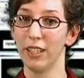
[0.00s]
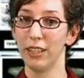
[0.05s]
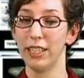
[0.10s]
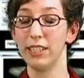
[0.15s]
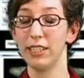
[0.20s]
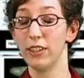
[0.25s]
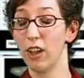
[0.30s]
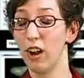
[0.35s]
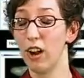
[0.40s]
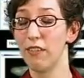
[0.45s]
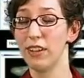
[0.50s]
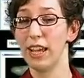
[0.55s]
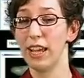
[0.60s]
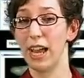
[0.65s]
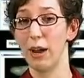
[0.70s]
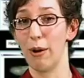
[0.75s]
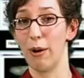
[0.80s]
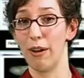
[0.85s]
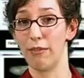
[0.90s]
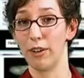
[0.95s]
These larvae,
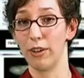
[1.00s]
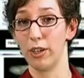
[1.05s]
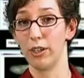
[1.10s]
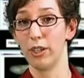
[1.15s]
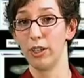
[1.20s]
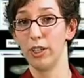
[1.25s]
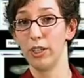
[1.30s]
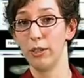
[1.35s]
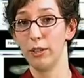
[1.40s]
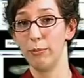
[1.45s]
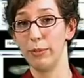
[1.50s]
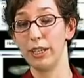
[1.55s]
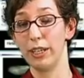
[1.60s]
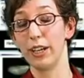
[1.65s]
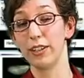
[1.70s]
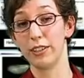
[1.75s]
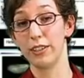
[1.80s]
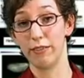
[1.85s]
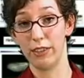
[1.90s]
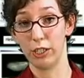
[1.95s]
however,
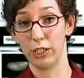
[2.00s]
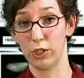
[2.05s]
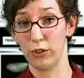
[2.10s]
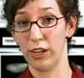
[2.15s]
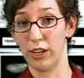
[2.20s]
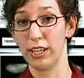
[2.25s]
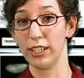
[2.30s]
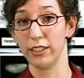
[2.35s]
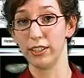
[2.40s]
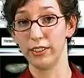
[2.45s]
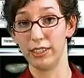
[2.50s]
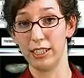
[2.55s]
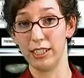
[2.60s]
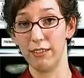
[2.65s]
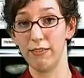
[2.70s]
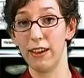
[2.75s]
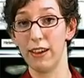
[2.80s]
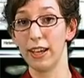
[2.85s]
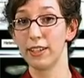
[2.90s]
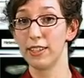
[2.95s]
because of their tracheal
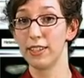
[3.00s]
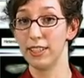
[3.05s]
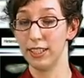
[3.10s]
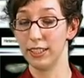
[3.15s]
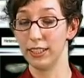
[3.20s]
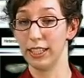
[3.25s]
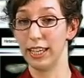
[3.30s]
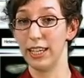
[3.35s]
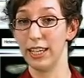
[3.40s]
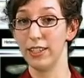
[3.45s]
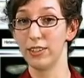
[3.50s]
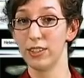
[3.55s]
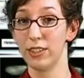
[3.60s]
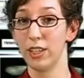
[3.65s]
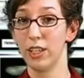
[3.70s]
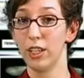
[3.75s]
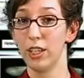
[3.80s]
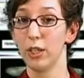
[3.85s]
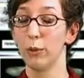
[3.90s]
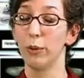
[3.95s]
defects and delays,
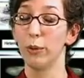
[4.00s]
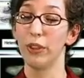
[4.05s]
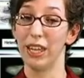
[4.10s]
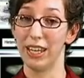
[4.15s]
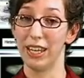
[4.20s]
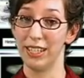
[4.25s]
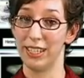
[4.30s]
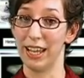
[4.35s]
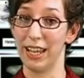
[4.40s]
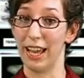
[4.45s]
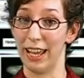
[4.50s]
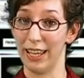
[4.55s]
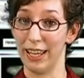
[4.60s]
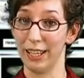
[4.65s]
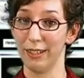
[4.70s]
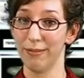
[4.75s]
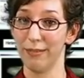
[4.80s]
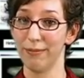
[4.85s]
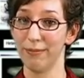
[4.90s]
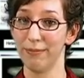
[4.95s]
will then
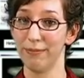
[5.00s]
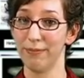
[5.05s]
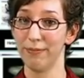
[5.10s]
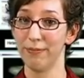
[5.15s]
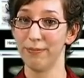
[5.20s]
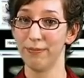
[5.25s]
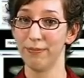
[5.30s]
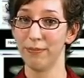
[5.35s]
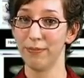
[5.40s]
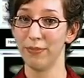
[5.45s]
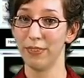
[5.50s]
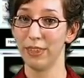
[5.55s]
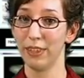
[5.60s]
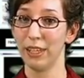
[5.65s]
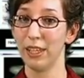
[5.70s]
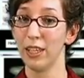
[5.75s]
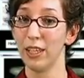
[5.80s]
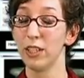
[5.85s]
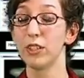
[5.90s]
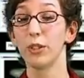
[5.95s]
die.
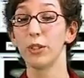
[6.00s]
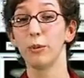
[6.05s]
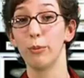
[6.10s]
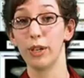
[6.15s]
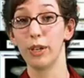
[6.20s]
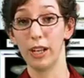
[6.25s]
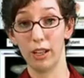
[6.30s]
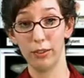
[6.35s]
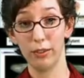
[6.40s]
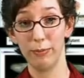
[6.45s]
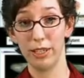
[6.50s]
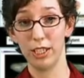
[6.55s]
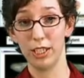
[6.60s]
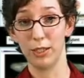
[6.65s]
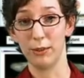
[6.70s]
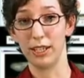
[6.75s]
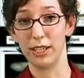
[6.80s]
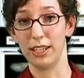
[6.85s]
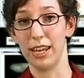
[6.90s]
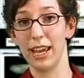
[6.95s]
So what I'll be
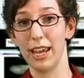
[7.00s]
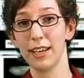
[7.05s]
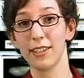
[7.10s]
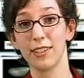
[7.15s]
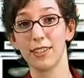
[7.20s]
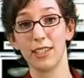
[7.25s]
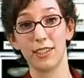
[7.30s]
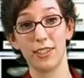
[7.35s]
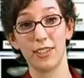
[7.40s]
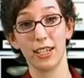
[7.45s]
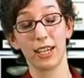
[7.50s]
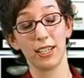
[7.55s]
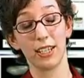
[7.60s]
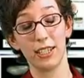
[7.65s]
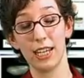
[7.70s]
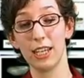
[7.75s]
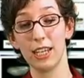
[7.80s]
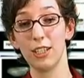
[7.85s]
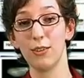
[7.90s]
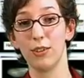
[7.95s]
doing next is to
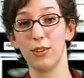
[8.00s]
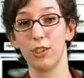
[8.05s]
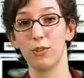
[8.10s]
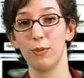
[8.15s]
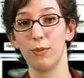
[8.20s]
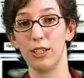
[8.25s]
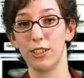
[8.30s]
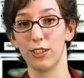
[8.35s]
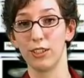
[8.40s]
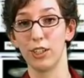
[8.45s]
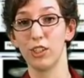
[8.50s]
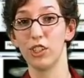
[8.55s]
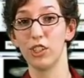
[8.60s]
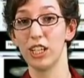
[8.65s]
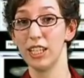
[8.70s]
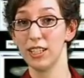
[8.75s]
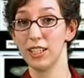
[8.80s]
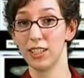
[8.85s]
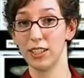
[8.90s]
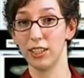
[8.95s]
continue this research
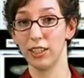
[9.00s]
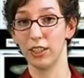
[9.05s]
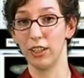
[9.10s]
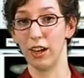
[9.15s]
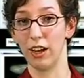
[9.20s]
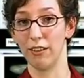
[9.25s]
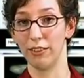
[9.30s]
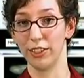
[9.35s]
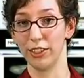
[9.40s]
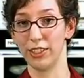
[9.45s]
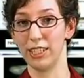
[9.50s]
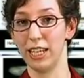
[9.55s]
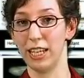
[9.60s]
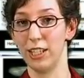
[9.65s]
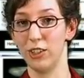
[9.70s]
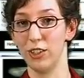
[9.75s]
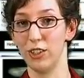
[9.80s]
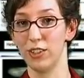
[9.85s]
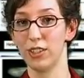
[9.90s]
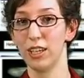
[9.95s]
into the larval
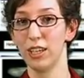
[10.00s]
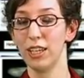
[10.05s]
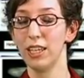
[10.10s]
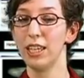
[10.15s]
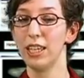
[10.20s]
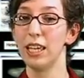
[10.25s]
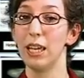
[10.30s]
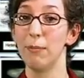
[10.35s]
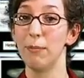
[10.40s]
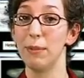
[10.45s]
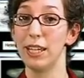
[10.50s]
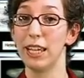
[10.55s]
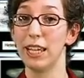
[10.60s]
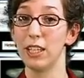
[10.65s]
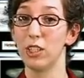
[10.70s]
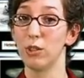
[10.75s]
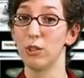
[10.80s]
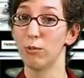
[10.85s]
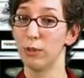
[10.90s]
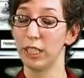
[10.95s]
stages and
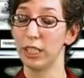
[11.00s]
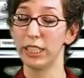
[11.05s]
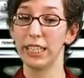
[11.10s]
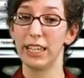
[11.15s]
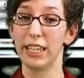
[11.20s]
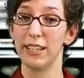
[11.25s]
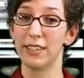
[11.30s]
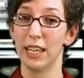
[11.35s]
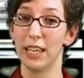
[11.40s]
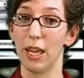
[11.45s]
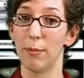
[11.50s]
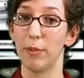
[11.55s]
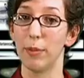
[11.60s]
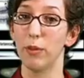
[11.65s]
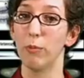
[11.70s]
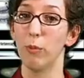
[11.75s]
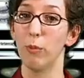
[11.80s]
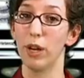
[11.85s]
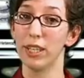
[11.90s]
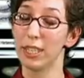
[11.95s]
begin to really
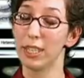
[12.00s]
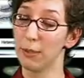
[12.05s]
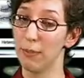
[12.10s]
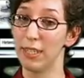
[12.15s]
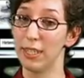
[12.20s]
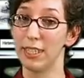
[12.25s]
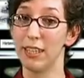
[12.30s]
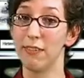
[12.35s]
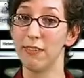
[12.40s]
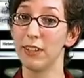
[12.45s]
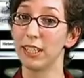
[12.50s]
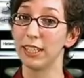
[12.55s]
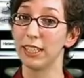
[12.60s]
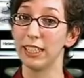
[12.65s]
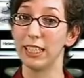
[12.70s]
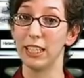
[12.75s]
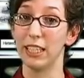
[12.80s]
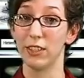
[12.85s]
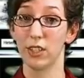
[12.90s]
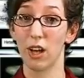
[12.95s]
examine what
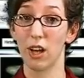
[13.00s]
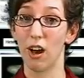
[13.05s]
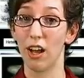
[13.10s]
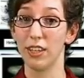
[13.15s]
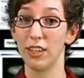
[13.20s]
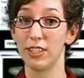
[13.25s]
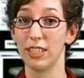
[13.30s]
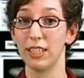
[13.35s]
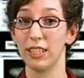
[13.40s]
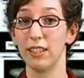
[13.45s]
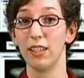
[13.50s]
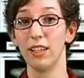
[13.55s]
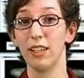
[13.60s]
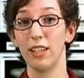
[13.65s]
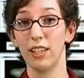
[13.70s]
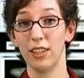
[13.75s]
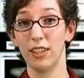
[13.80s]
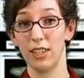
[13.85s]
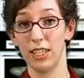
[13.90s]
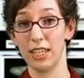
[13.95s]
specifically is causing
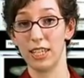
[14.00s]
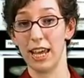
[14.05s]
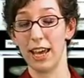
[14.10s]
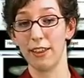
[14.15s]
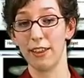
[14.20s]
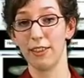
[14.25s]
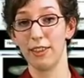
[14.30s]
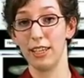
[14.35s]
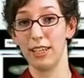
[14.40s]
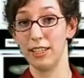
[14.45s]
the death.